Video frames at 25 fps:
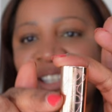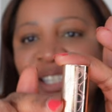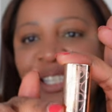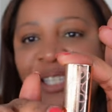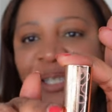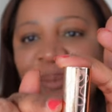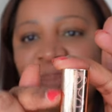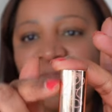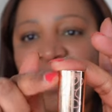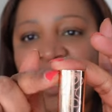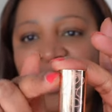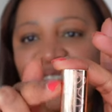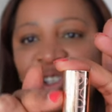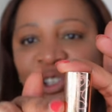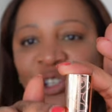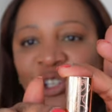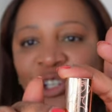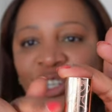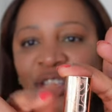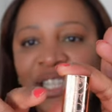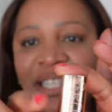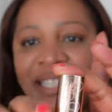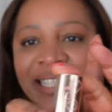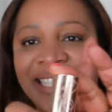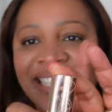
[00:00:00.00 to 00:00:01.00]

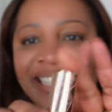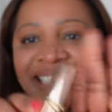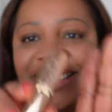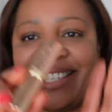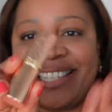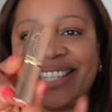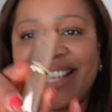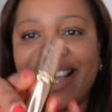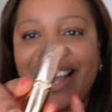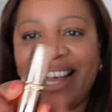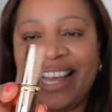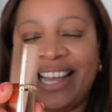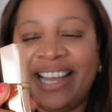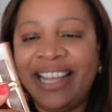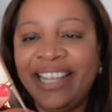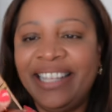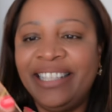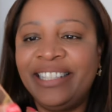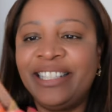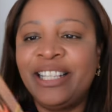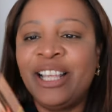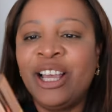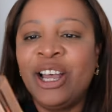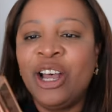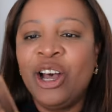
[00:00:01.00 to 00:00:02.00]
special
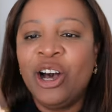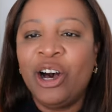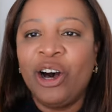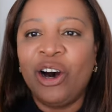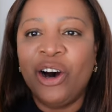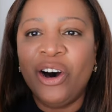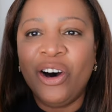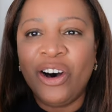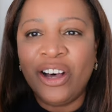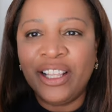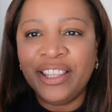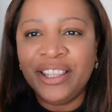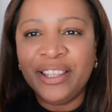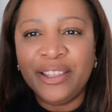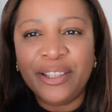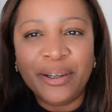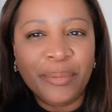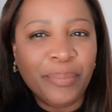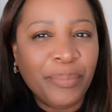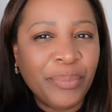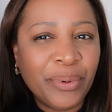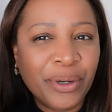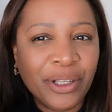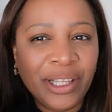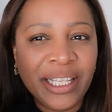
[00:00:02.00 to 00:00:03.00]
design on the
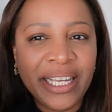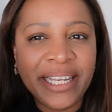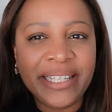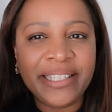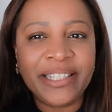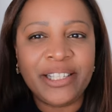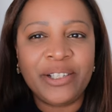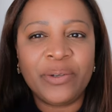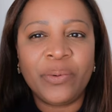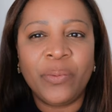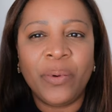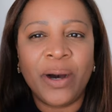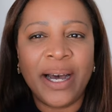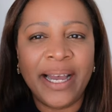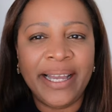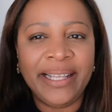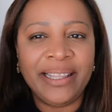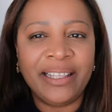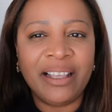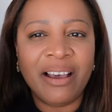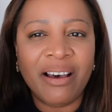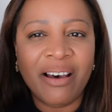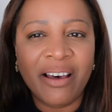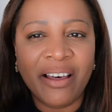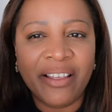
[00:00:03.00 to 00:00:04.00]
bullet
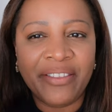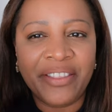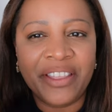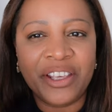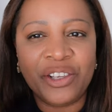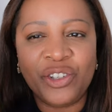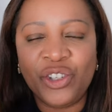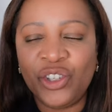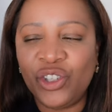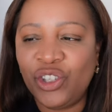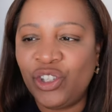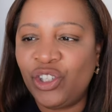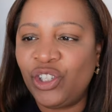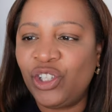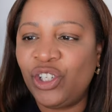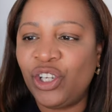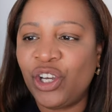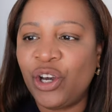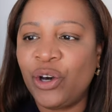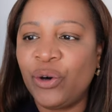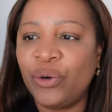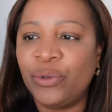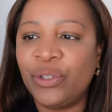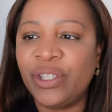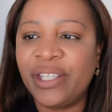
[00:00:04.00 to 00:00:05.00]
while others
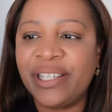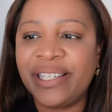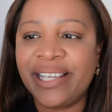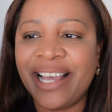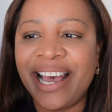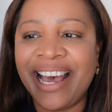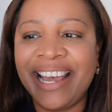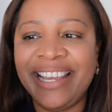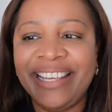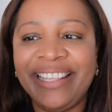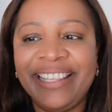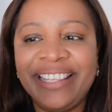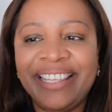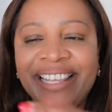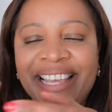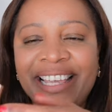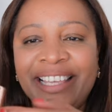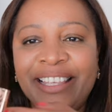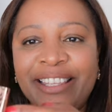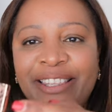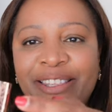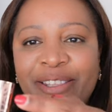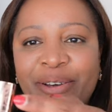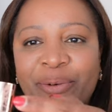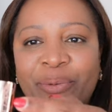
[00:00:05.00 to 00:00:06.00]
don't. I
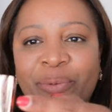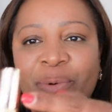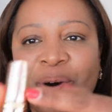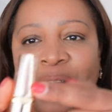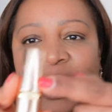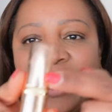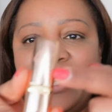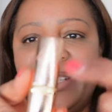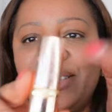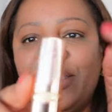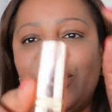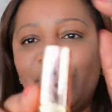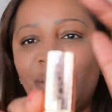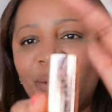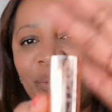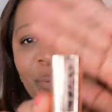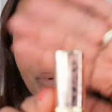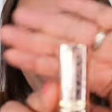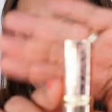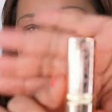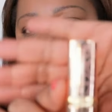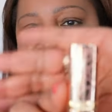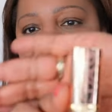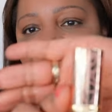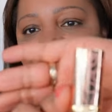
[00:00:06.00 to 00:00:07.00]
think the ones
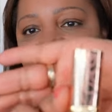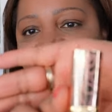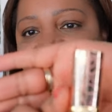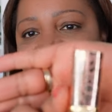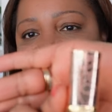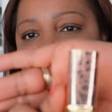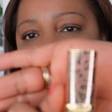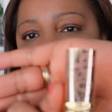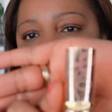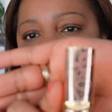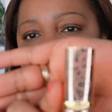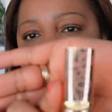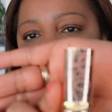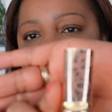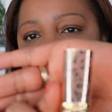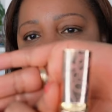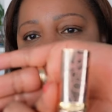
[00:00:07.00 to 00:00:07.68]
with this